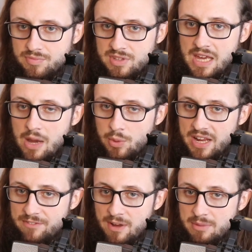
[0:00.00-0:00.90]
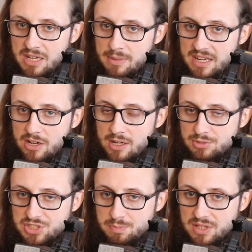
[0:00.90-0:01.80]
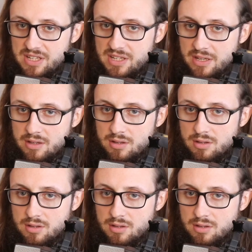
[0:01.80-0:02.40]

If I'm getting back here, I'm just playing.